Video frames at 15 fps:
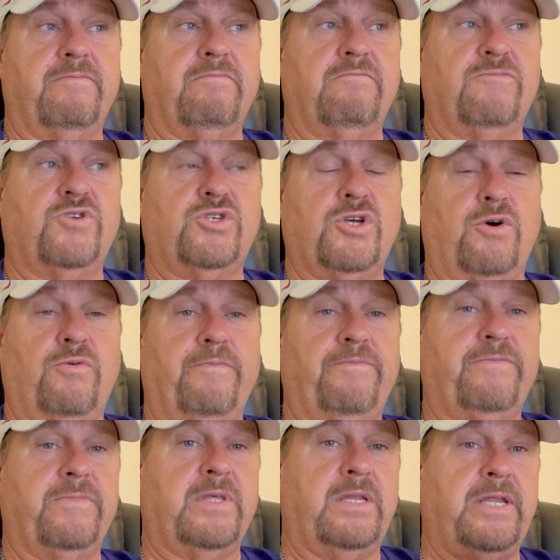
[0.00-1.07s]
So
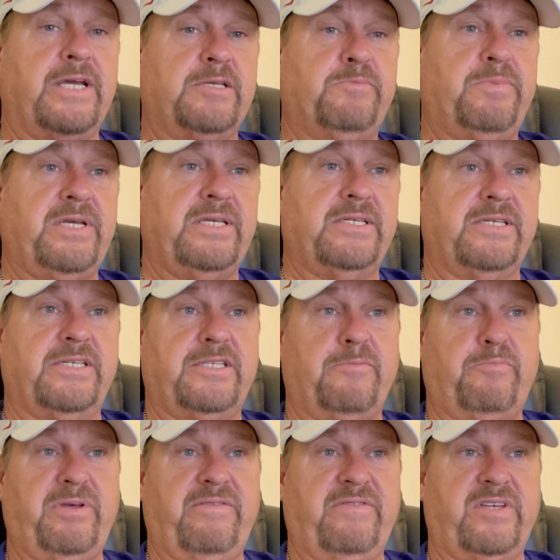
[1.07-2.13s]
the next piece is the
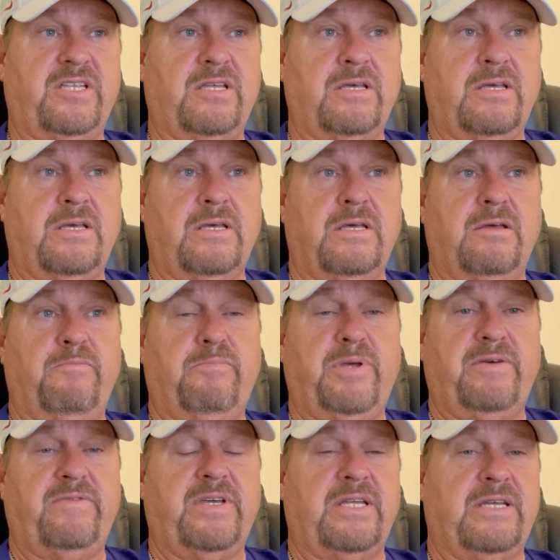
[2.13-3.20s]
pivot.
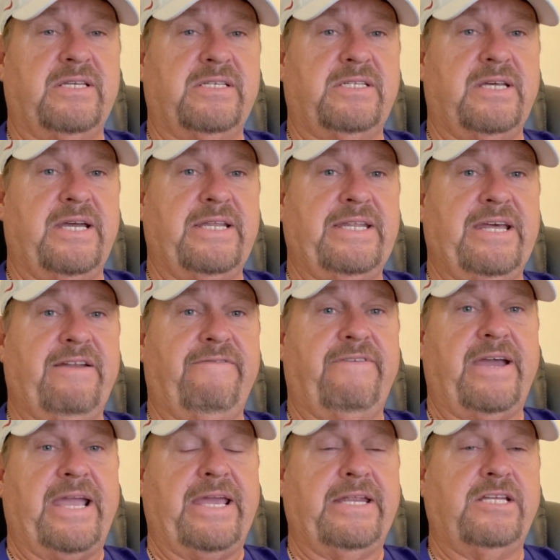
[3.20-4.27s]
Pivot is to identify
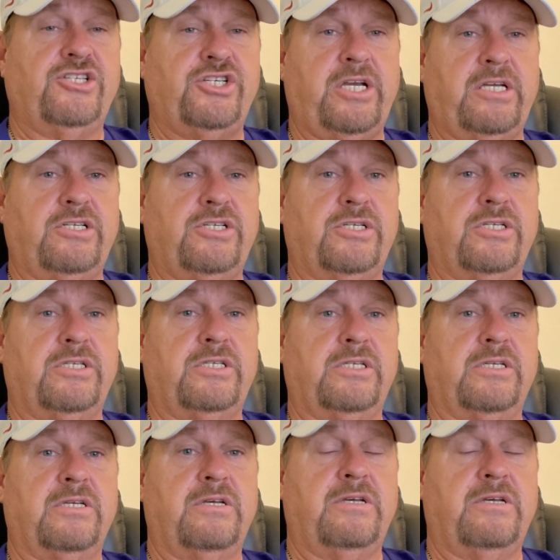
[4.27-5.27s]
any changes